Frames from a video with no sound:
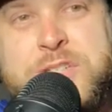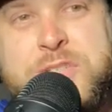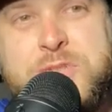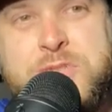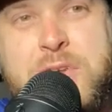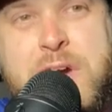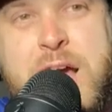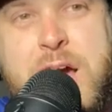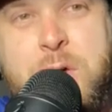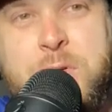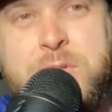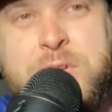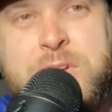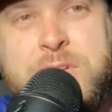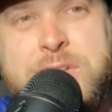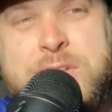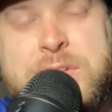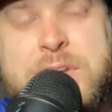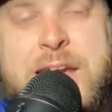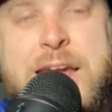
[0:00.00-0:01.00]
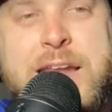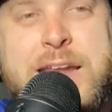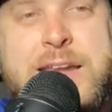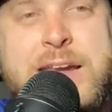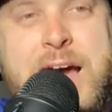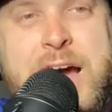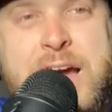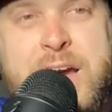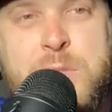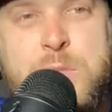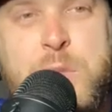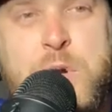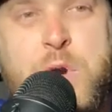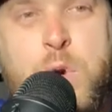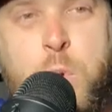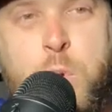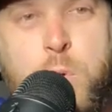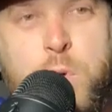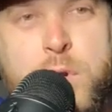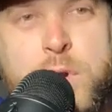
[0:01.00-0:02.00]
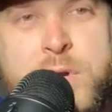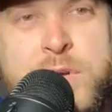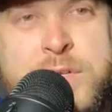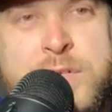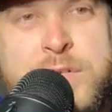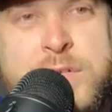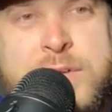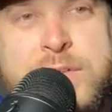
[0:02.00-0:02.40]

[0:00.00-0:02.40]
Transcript: Stroud and Kyle McCord.